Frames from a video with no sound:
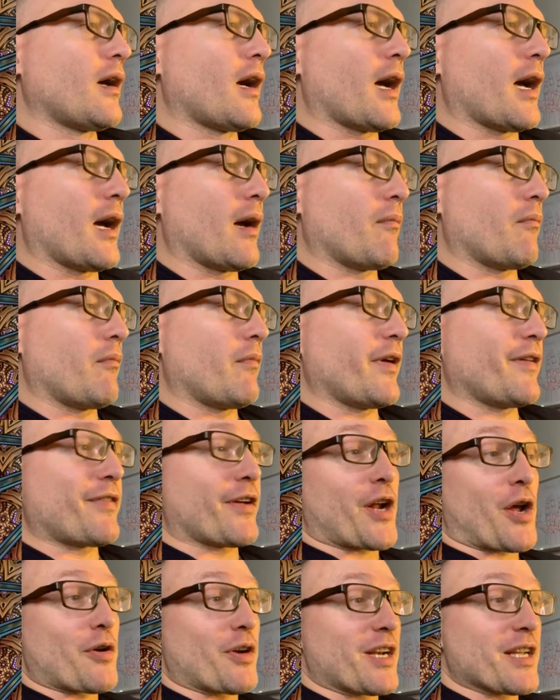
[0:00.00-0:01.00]
if
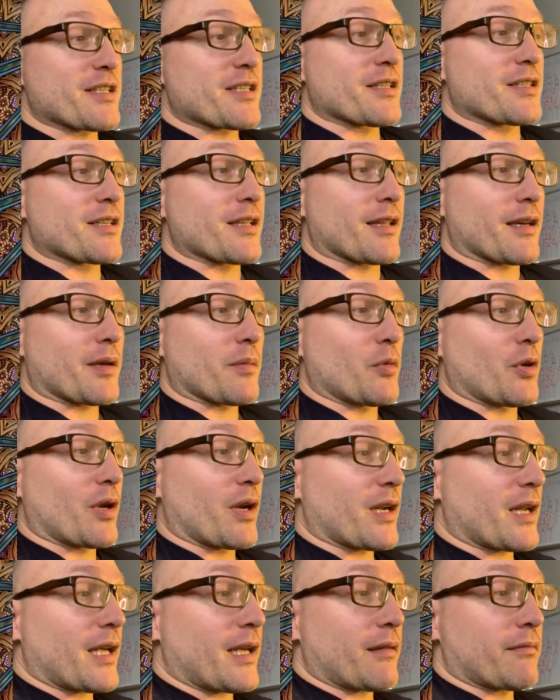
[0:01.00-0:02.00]
I don't listen to the
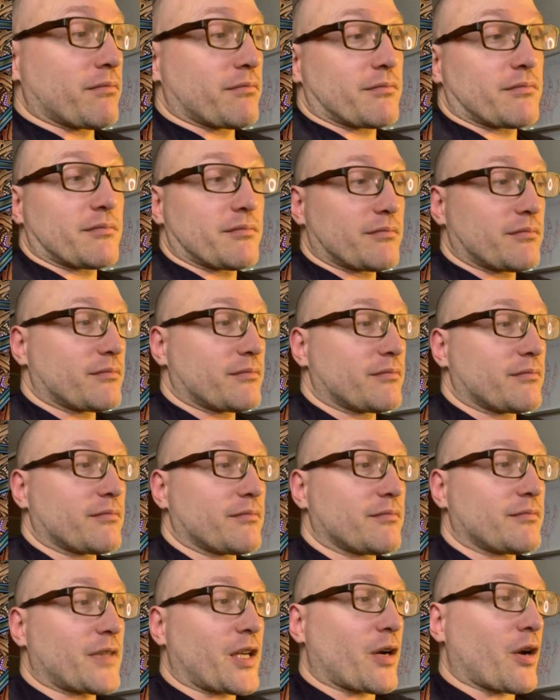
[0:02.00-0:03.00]
community,
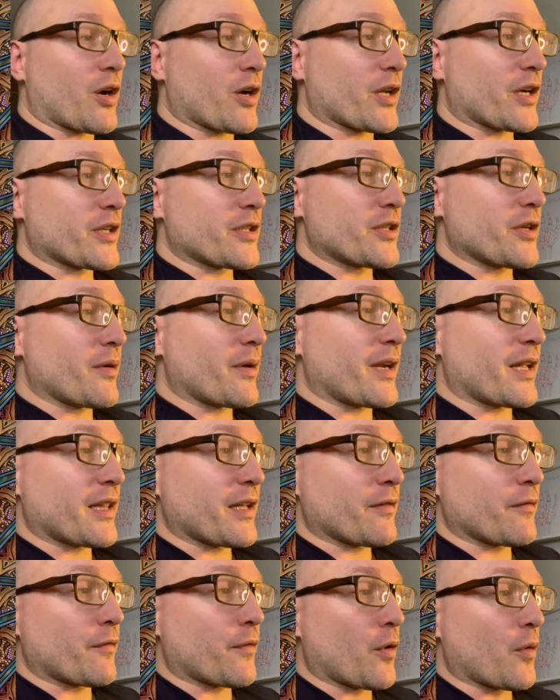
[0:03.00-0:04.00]
they're not going to do
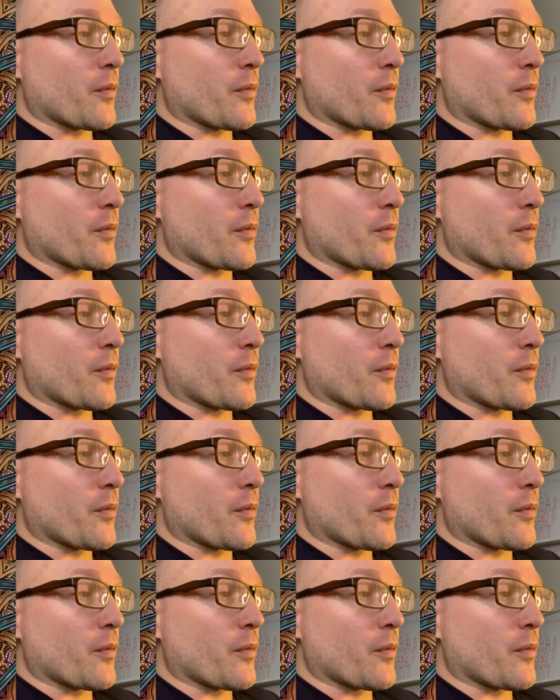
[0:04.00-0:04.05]
anything for